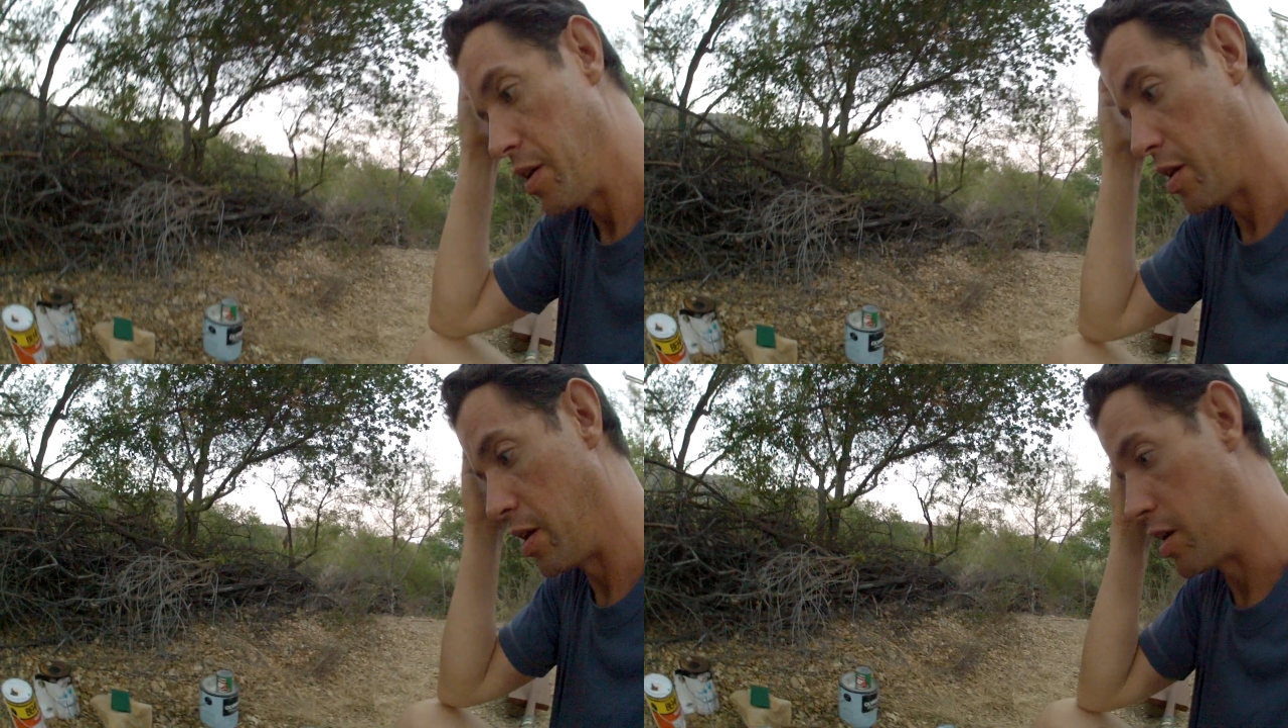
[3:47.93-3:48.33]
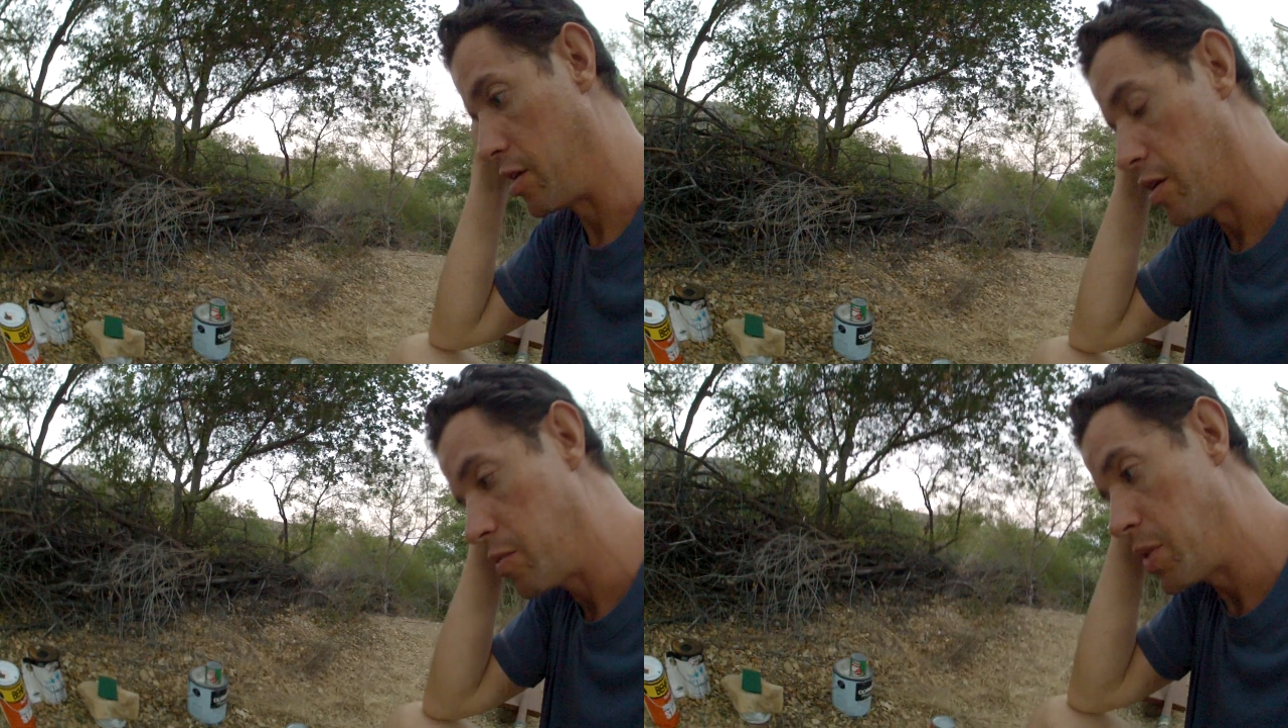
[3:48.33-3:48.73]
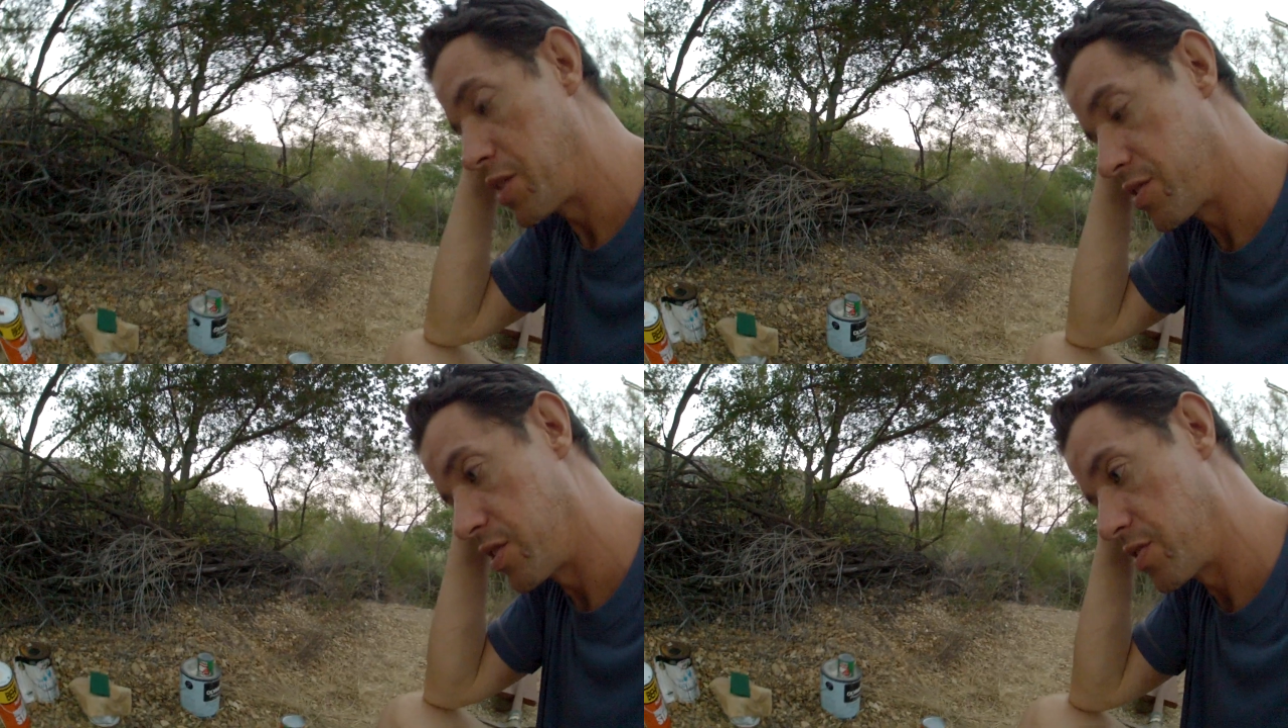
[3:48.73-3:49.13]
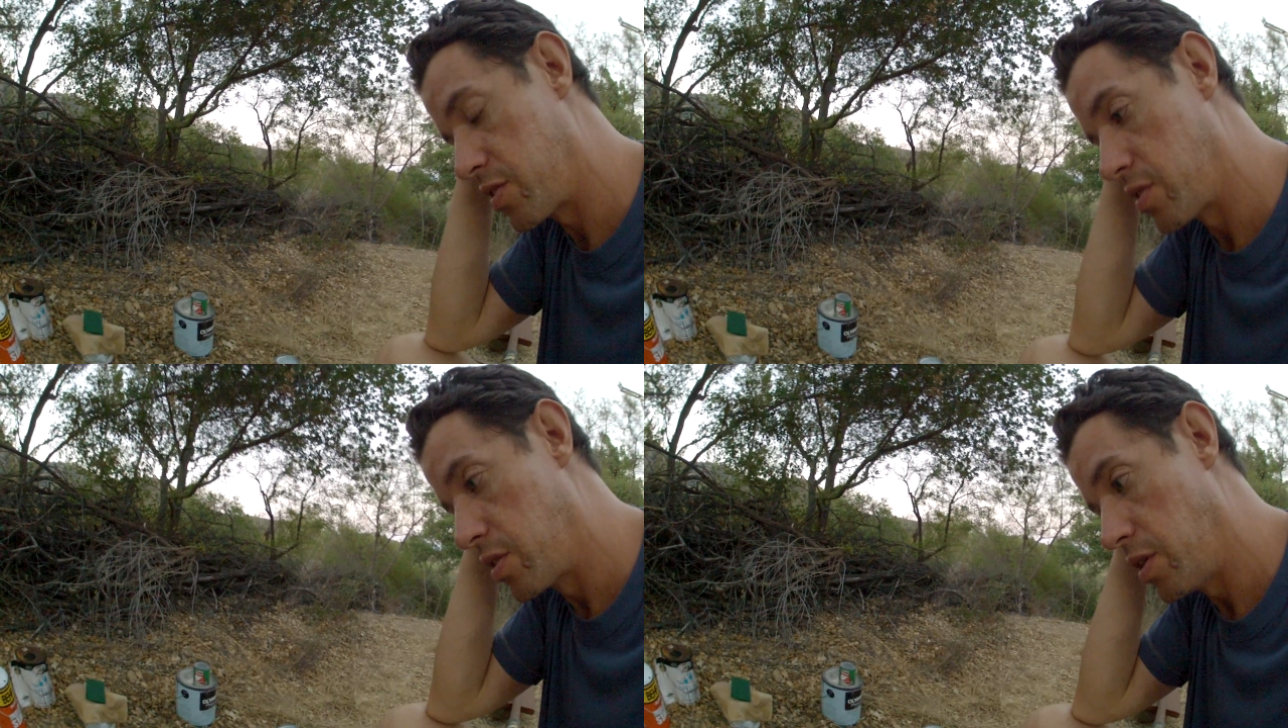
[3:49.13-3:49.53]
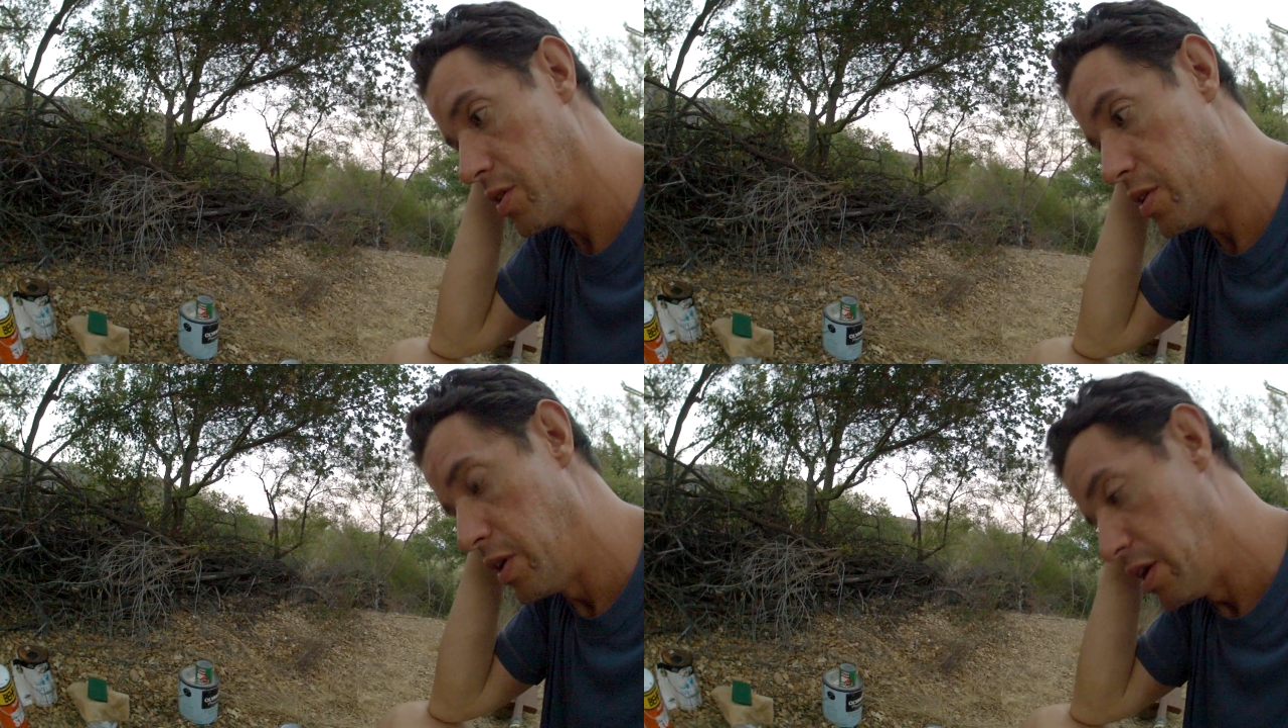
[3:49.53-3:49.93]
And it makes things,
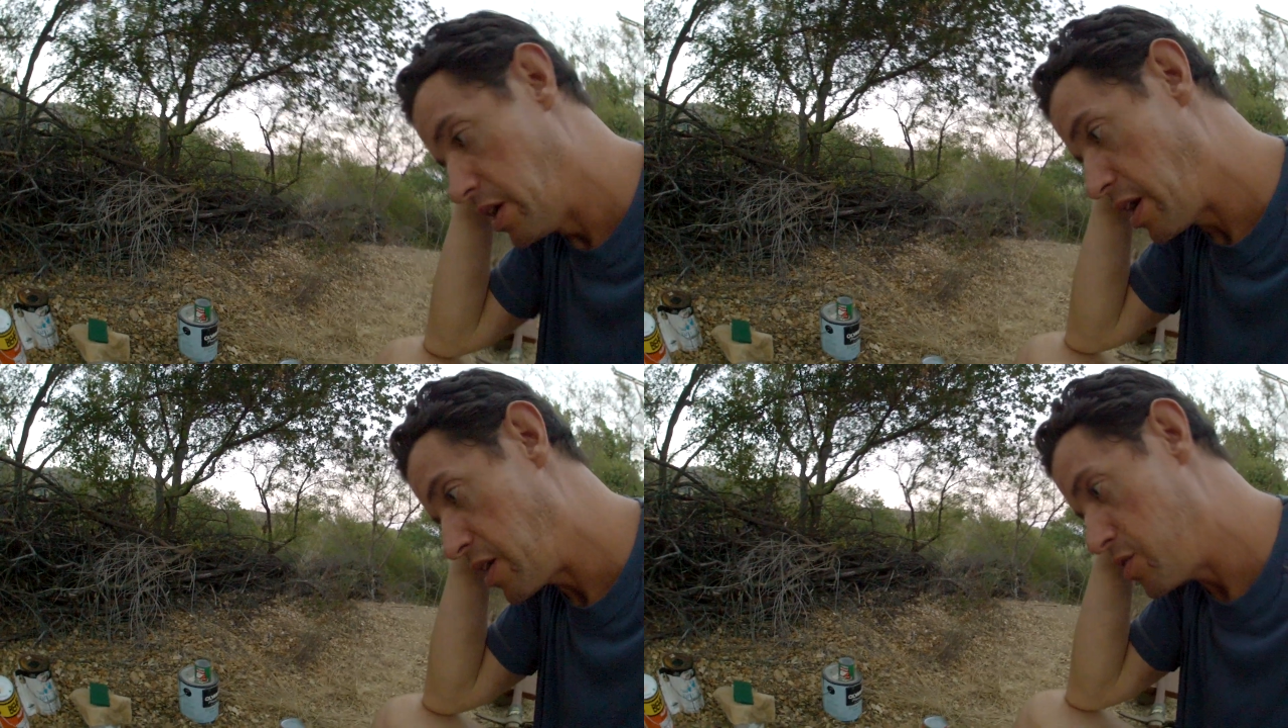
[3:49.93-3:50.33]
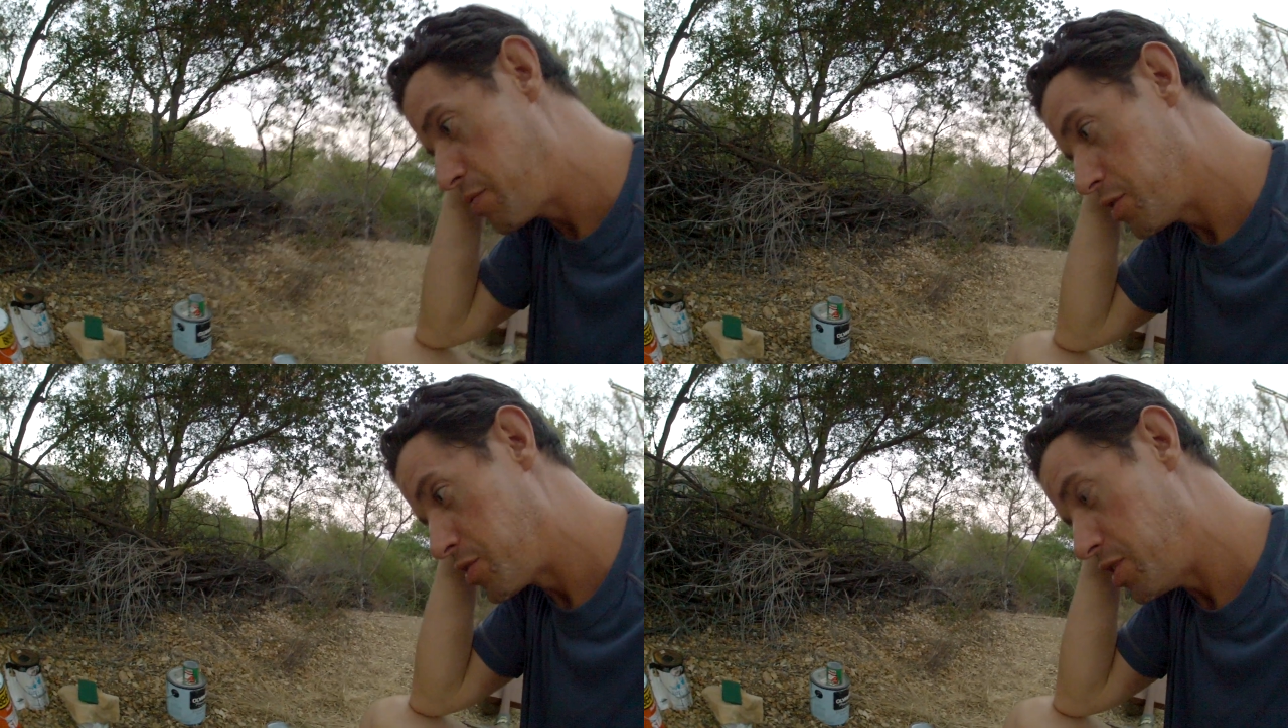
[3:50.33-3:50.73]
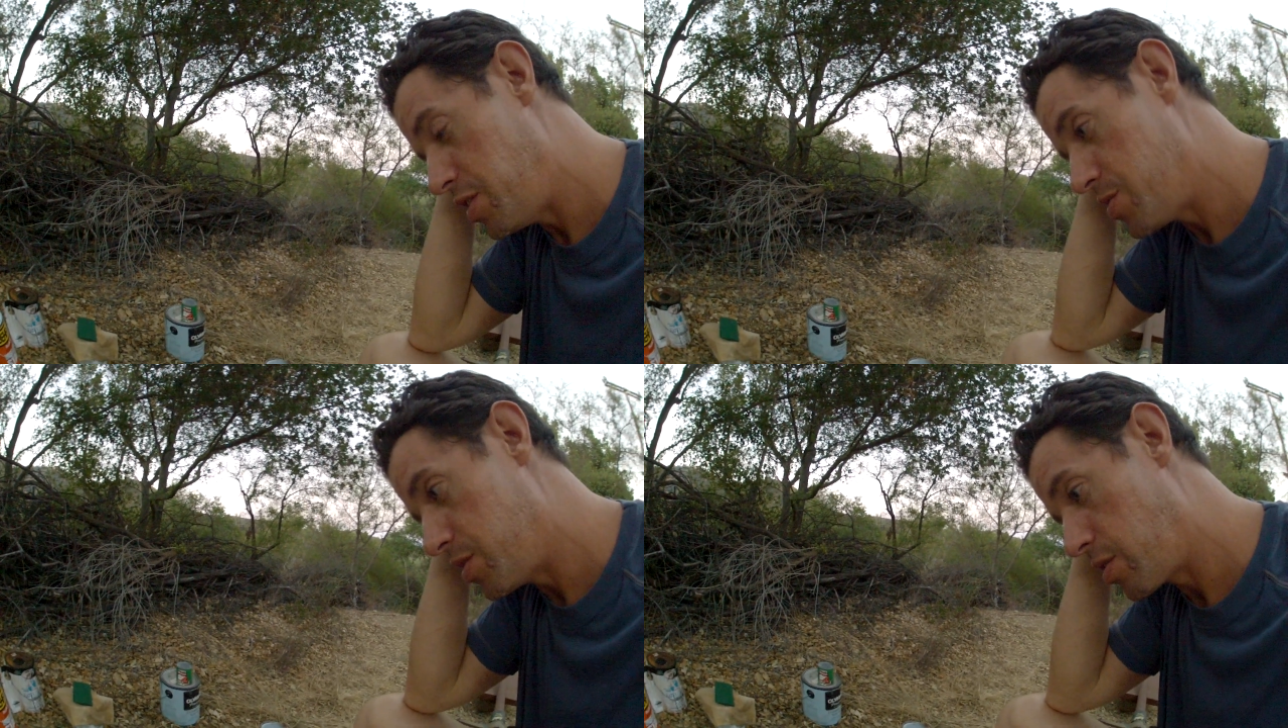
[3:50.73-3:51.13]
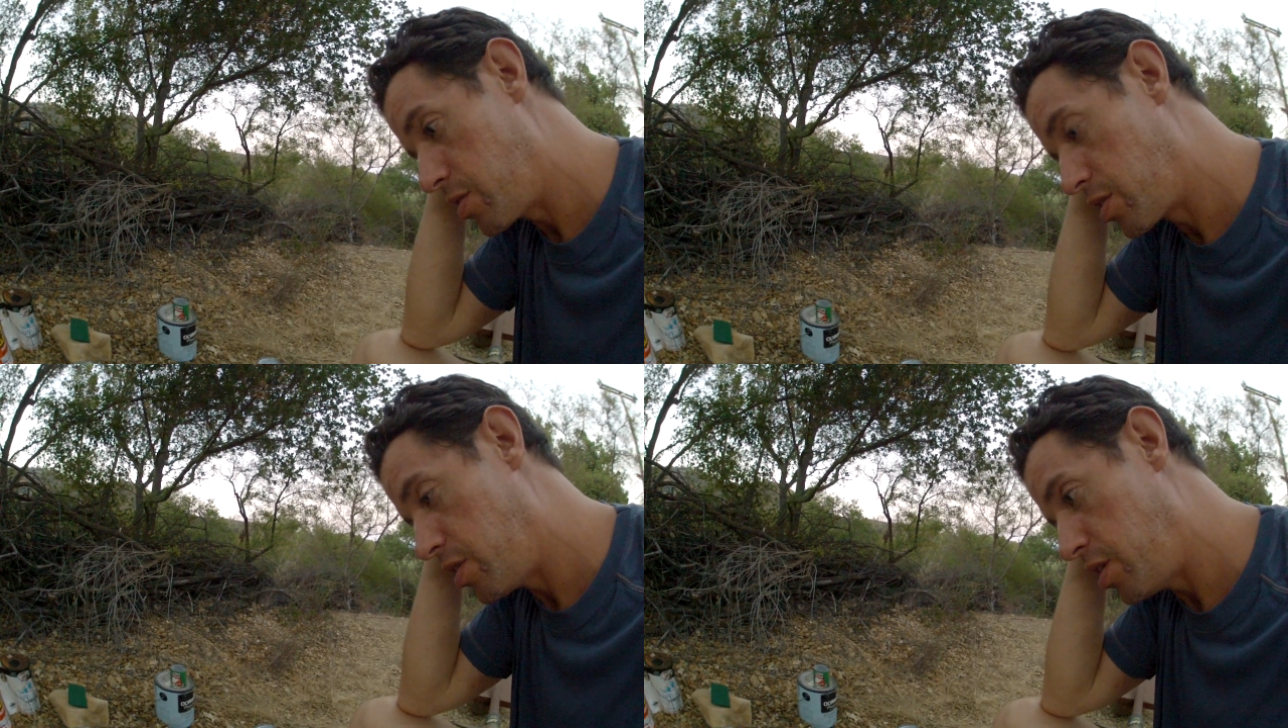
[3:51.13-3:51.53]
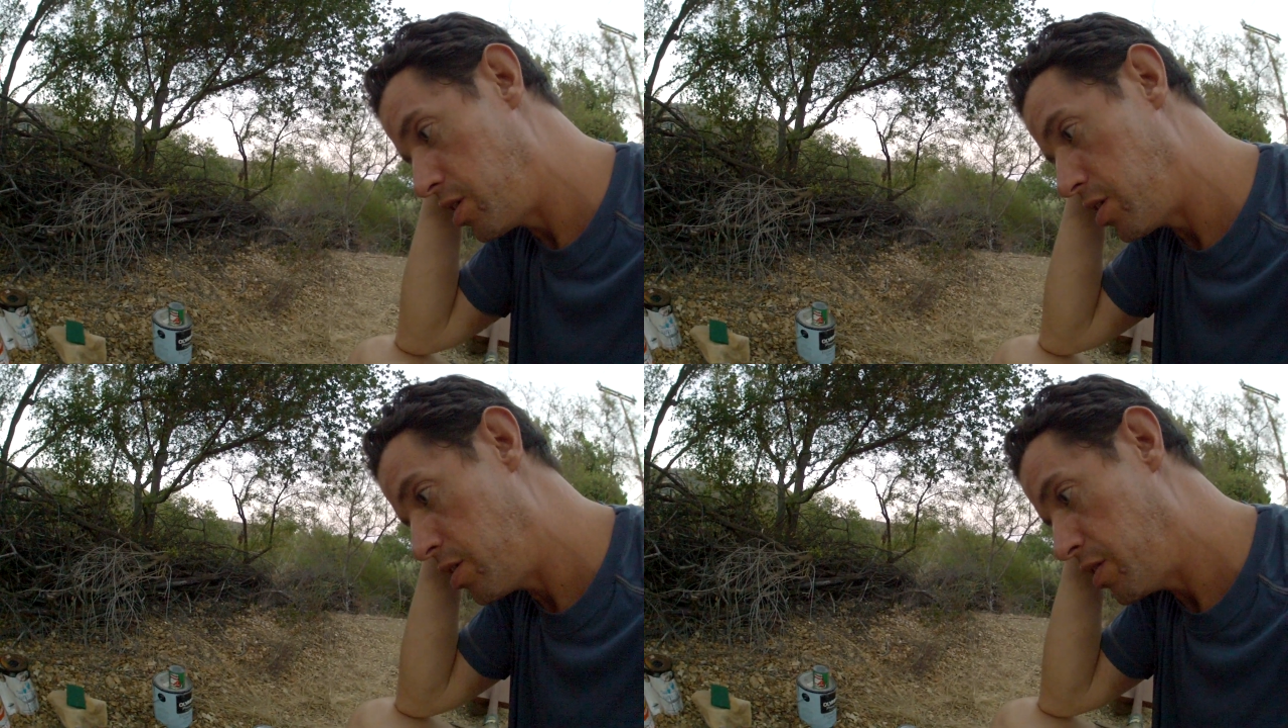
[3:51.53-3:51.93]
I don't know if it's easier to
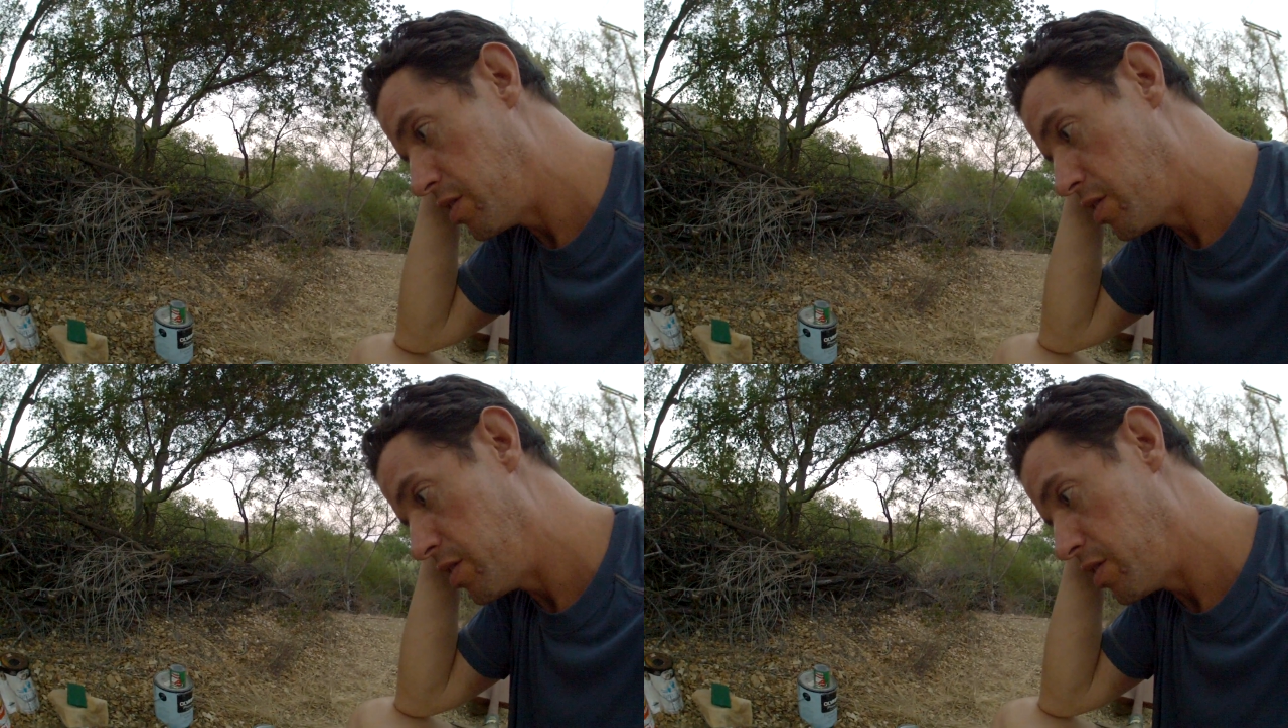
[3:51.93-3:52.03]
clean.